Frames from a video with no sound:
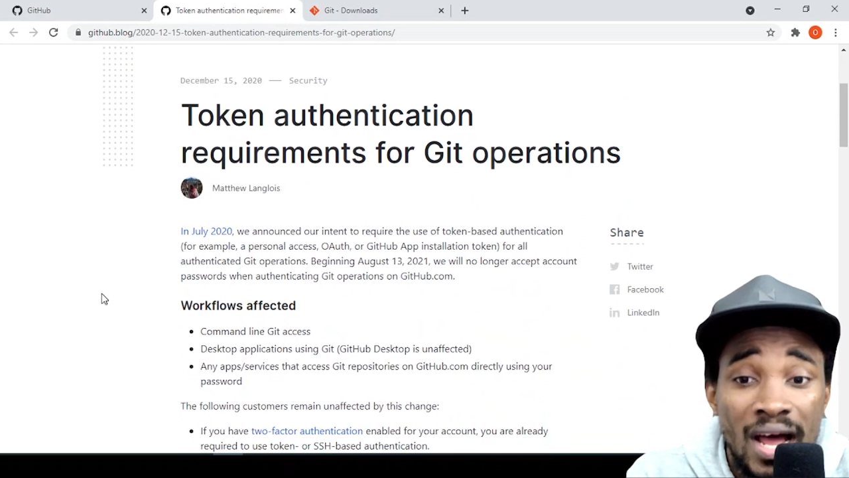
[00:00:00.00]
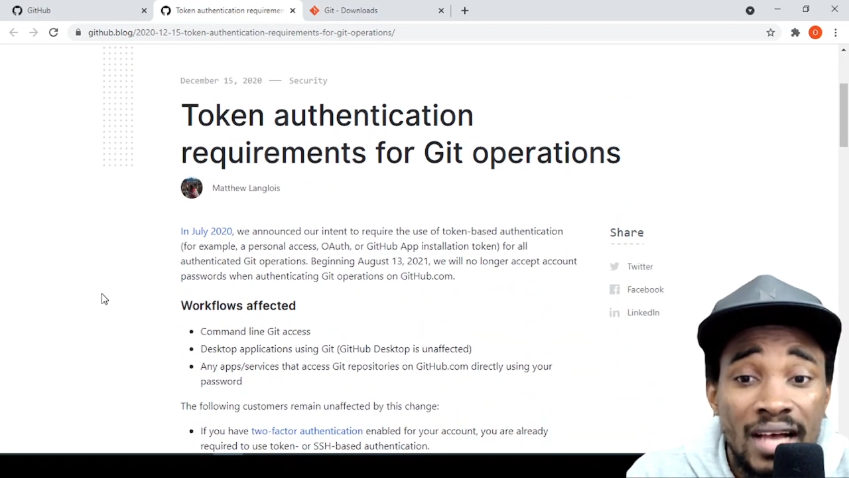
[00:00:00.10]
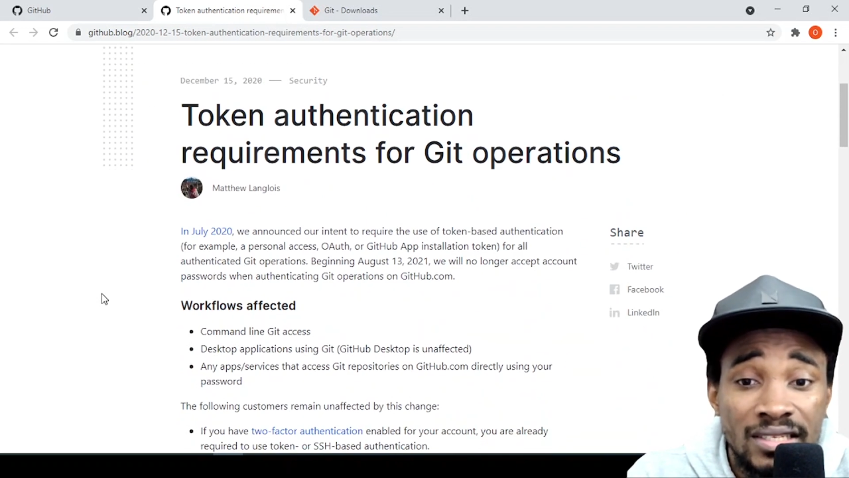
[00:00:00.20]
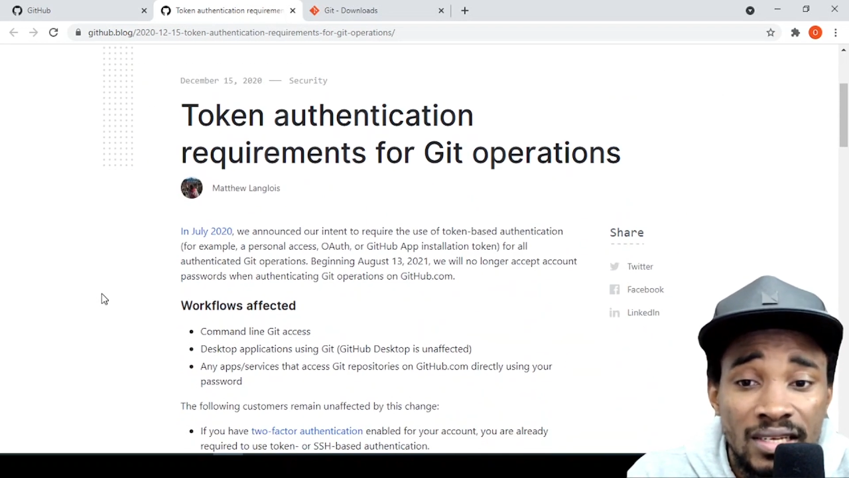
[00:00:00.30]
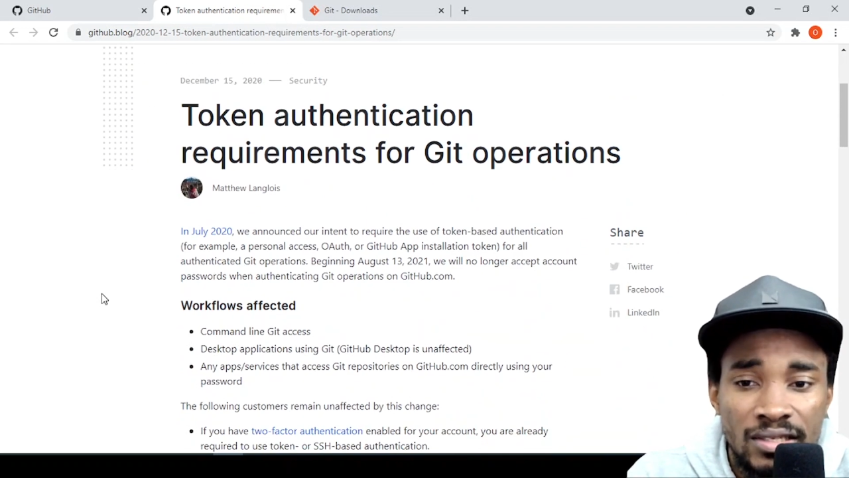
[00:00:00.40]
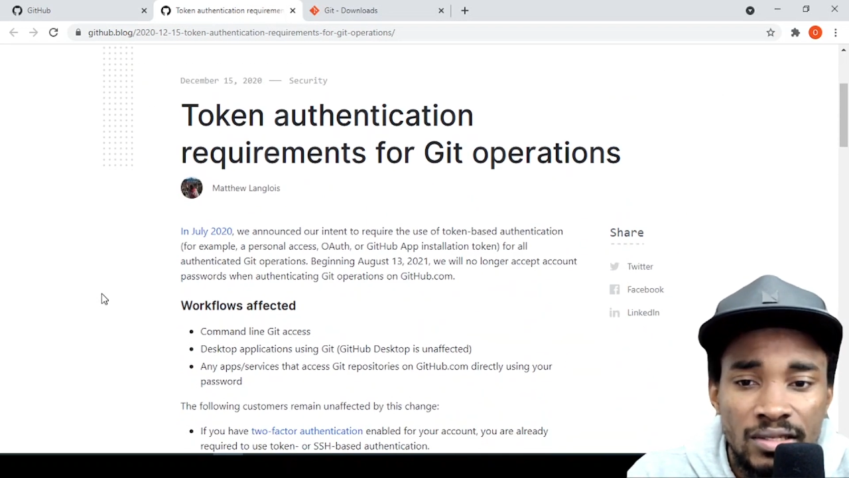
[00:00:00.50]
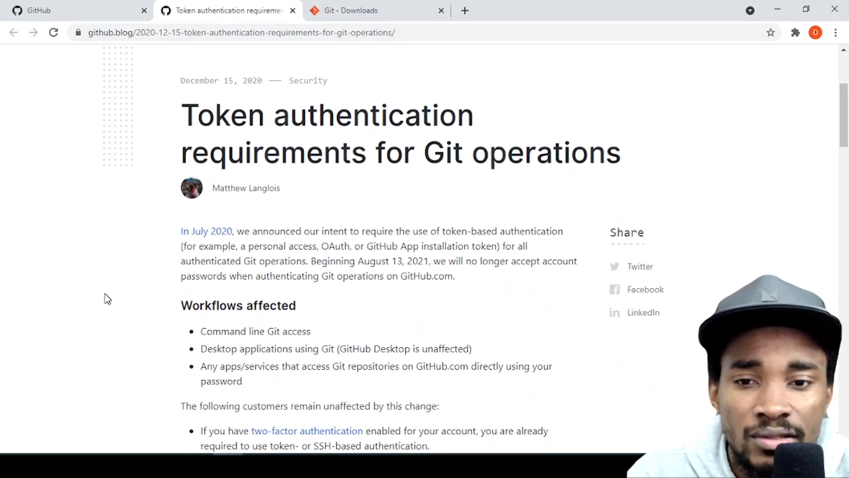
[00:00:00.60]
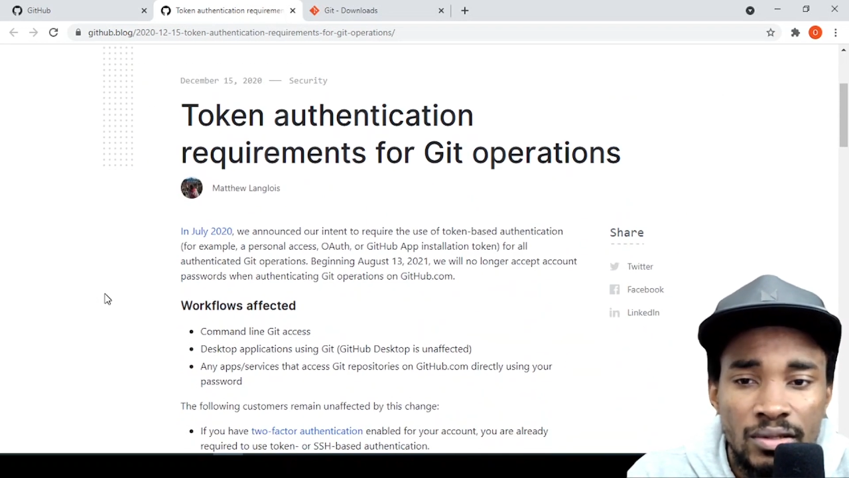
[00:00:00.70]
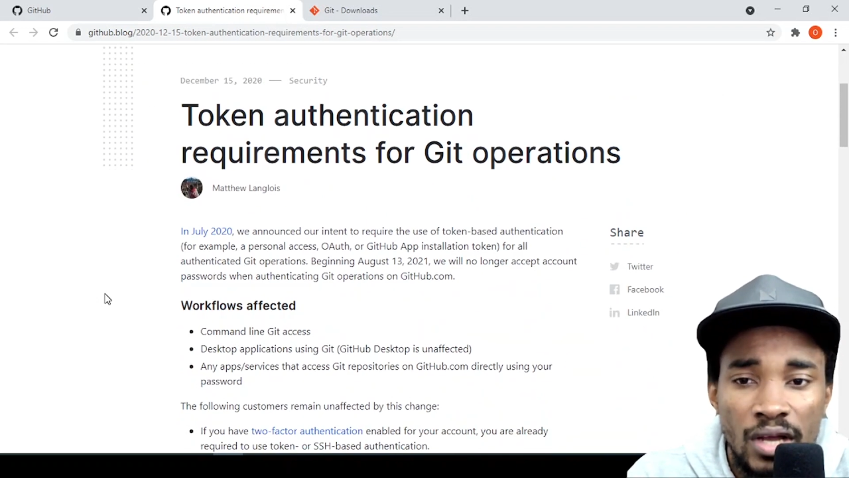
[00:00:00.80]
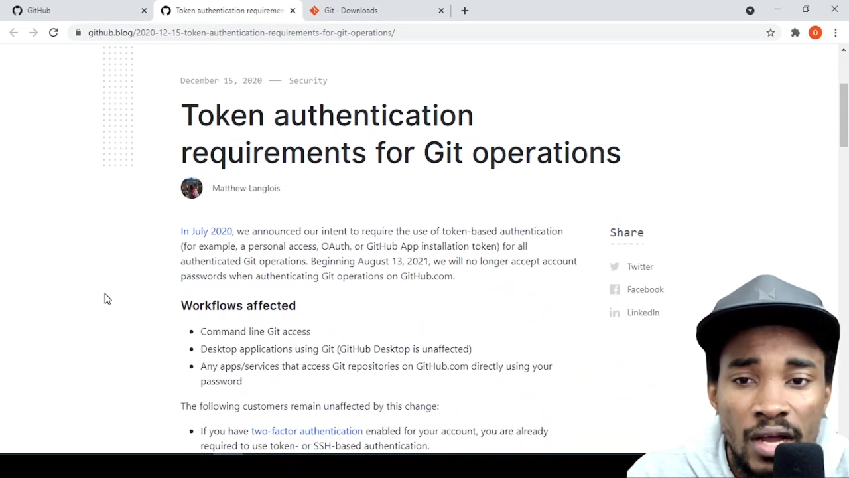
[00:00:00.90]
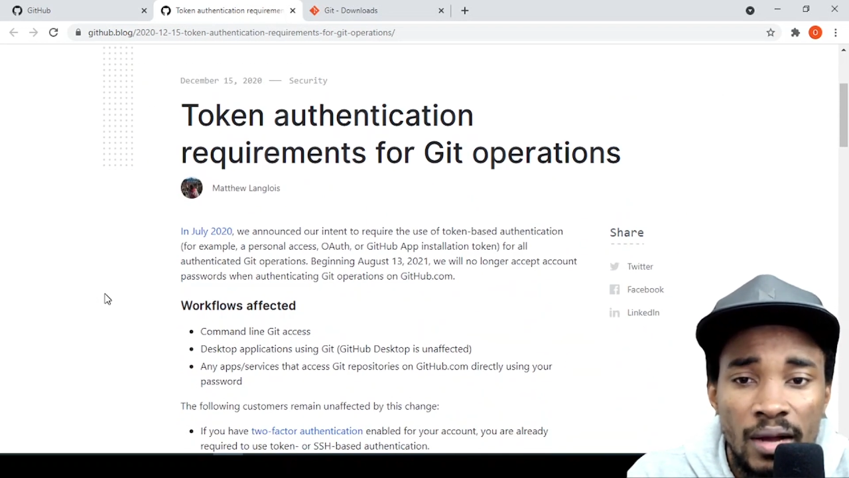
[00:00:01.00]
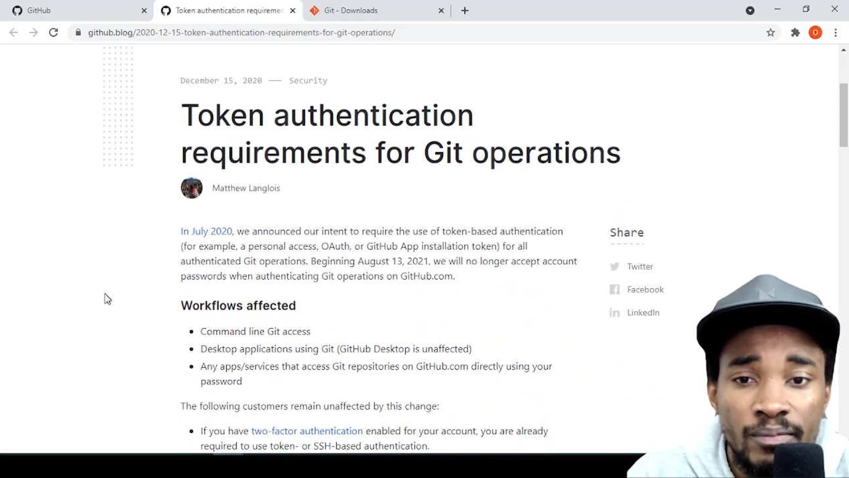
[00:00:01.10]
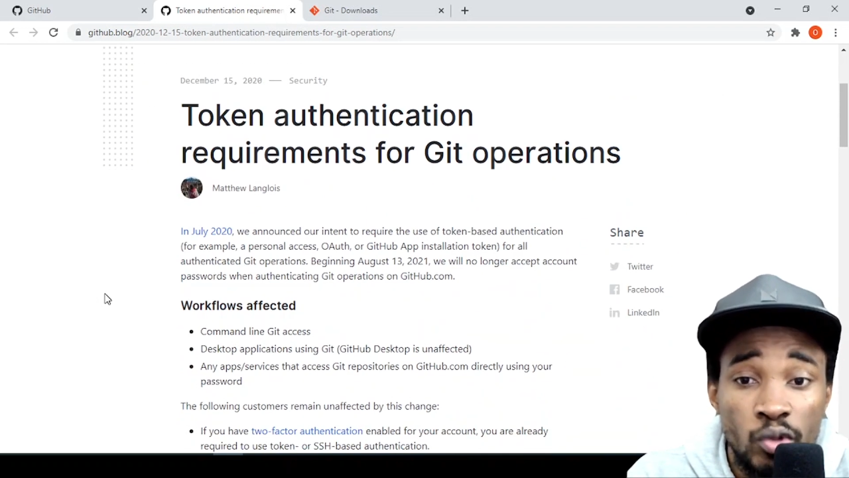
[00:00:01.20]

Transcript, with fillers: access um,